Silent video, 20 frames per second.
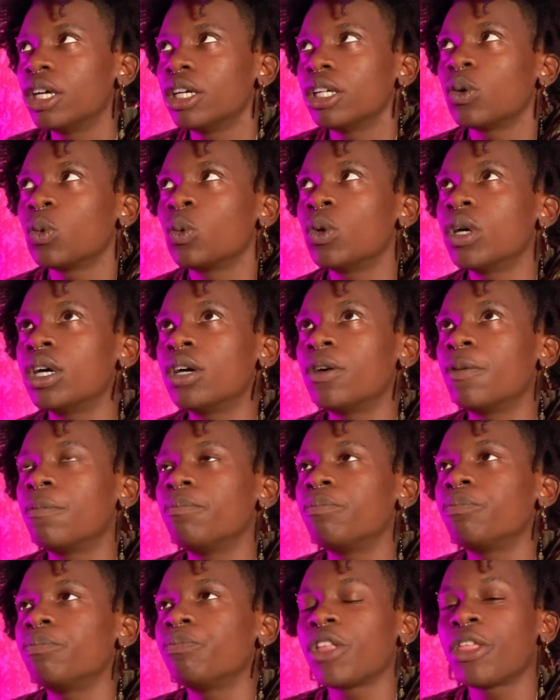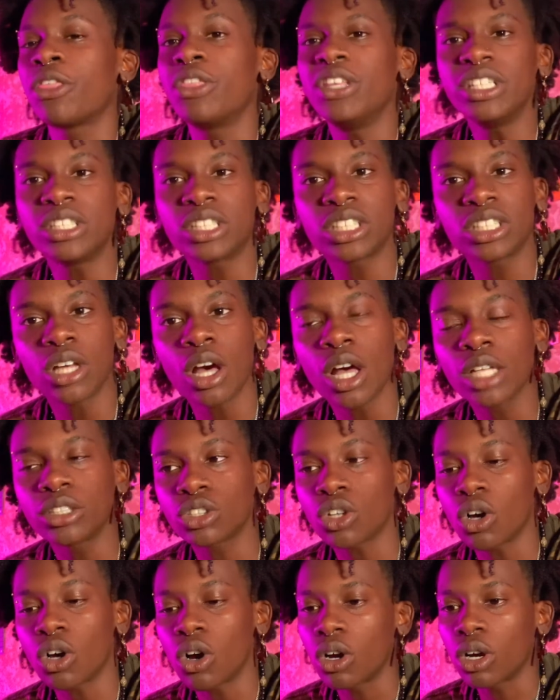Well, these thoughts
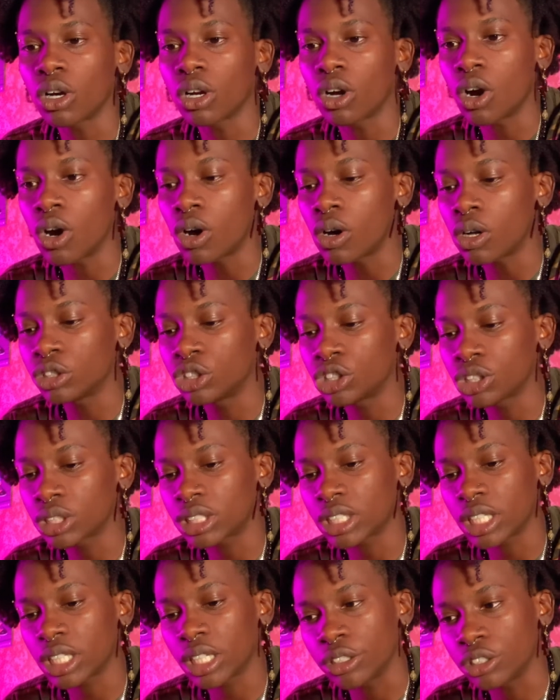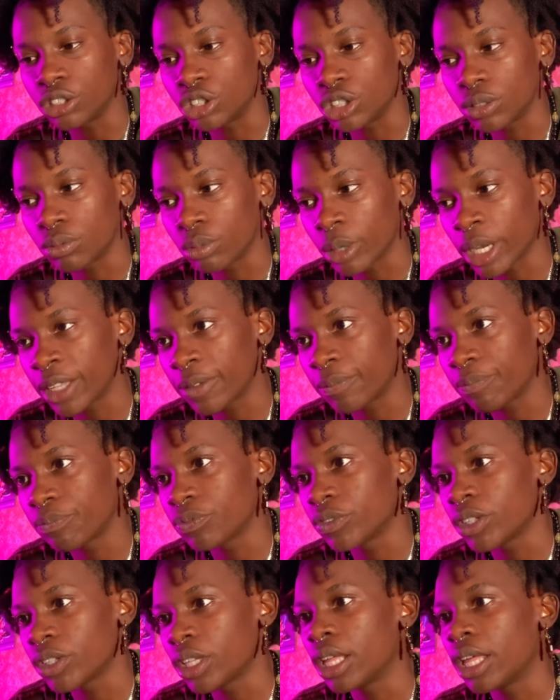are all just energy, right?
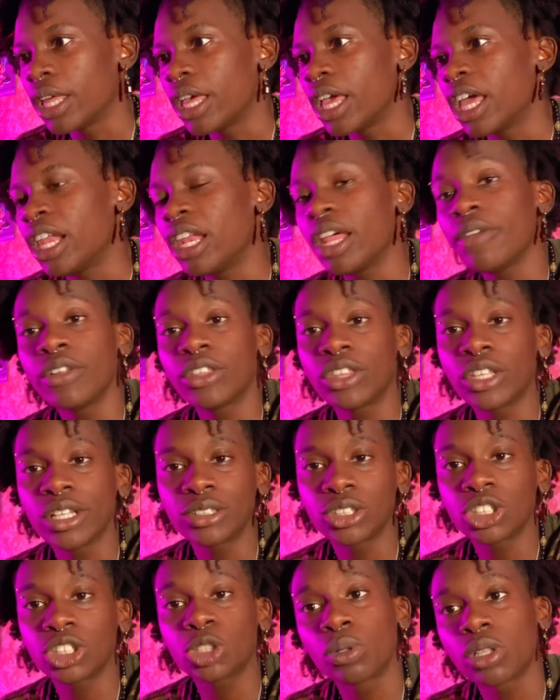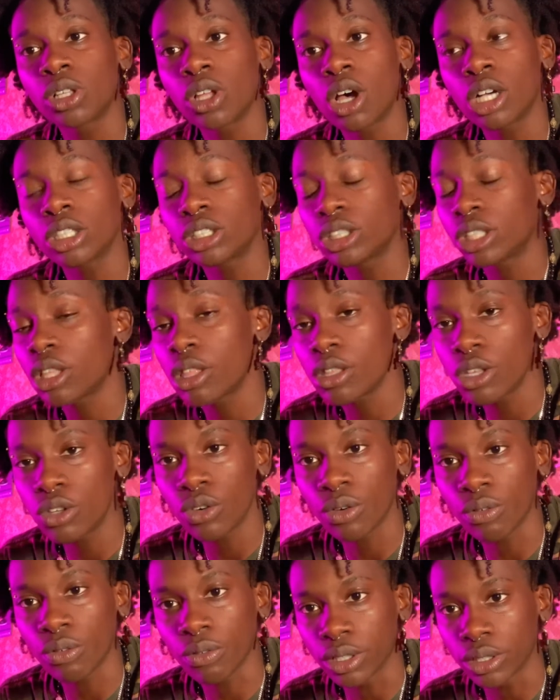And everything just belongs to the
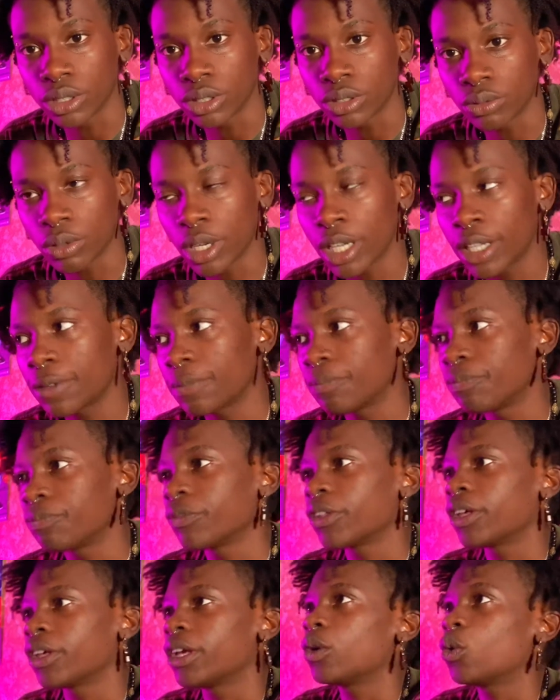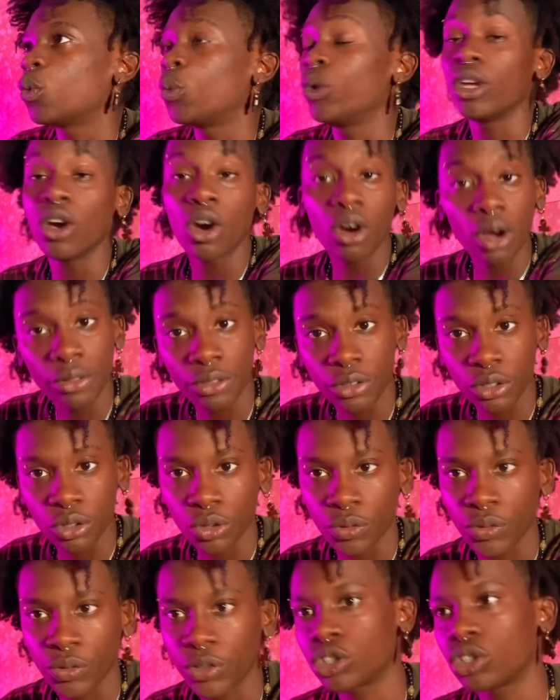universe, right? We are the
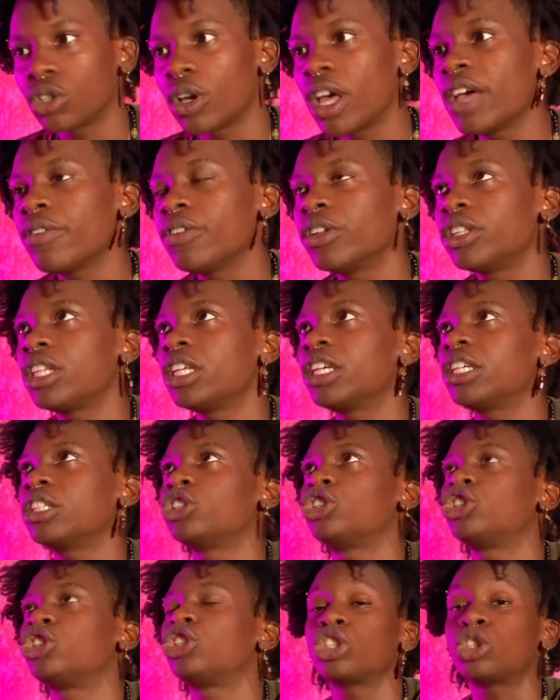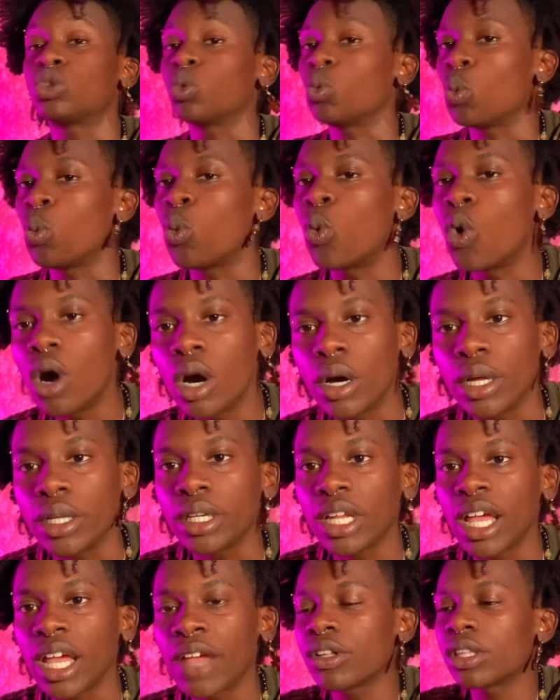universe, so everything is just one.
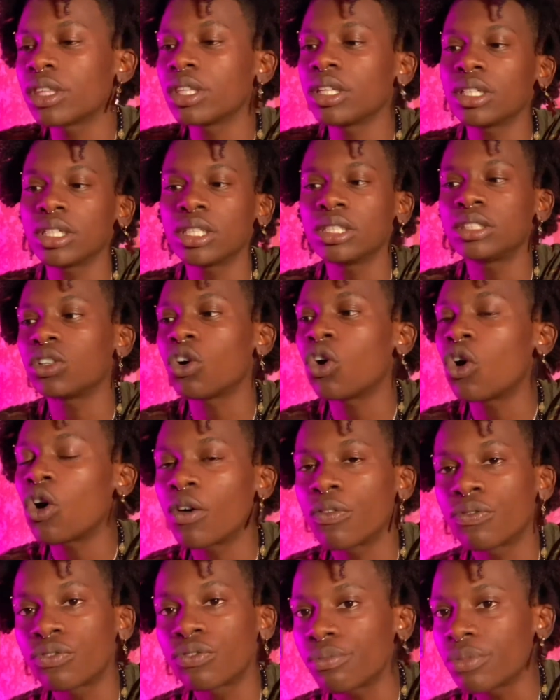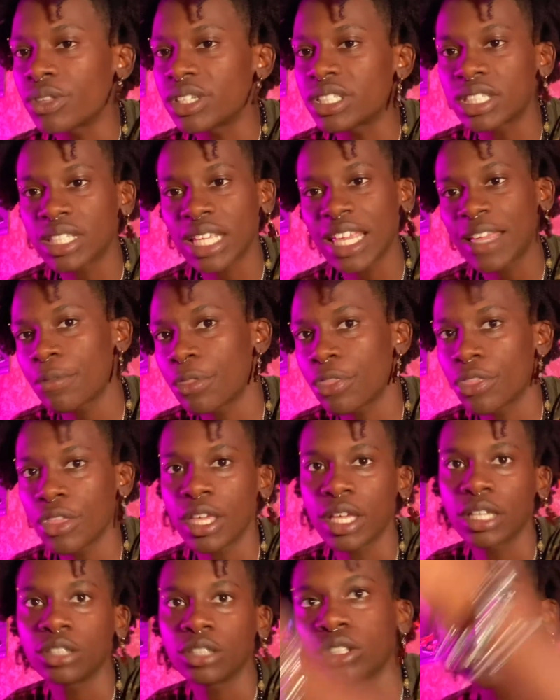Everything is all from the same
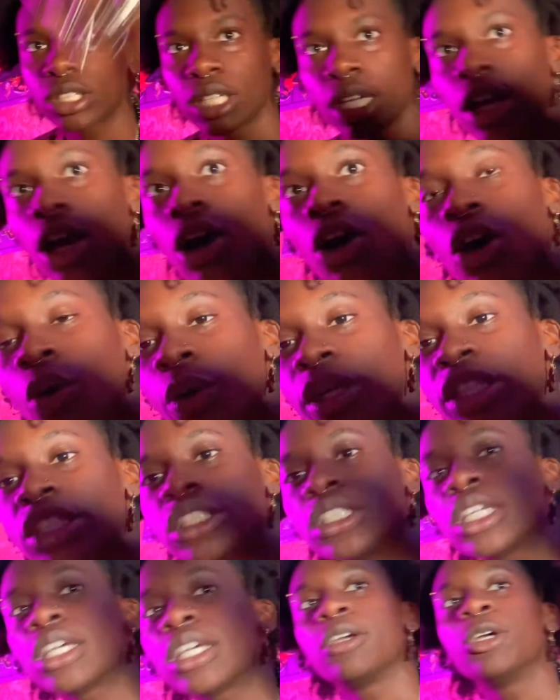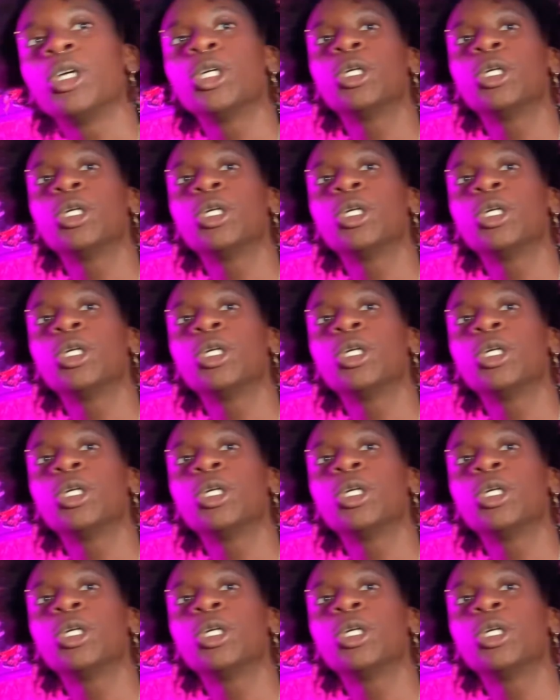thing. Just like I always say,